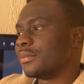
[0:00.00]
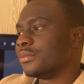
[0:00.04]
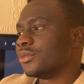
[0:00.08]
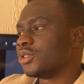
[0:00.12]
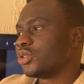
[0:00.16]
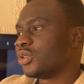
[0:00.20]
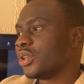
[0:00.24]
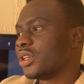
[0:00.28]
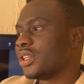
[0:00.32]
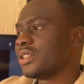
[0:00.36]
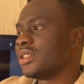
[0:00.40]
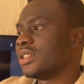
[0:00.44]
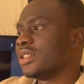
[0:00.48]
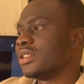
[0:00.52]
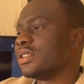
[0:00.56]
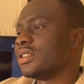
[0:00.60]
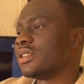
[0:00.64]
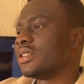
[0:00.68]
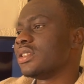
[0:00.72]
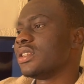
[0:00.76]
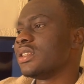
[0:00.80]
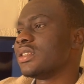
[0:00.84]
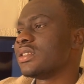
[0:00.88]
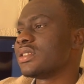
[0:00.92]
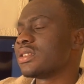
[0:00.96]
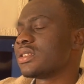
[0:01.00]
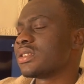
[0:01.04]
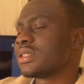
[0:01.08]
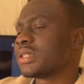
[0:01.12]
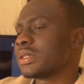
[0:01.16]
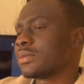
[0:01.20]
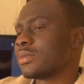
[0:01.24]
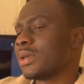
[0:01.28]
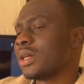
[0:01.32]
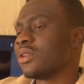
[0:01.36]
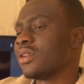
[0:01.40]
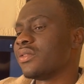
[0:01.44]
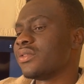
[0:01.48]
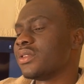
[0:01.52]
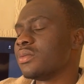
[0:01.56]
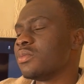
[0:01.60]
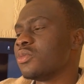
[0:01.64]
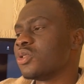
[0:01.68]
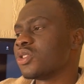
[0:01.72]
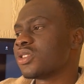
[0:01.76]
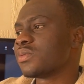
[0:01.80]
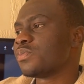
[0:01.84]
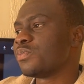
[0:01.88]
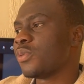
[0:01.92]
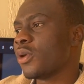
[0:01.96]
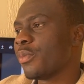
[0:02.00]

trading is one of the most